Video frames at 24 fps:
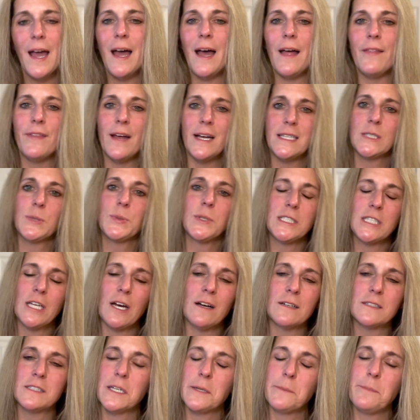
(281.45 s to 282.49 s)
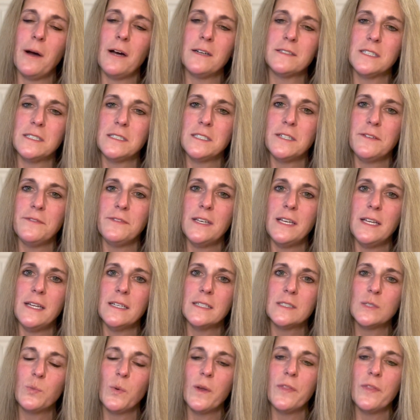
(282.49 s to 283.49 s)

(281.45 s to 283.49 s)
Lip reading: And that's what toxic positivity is.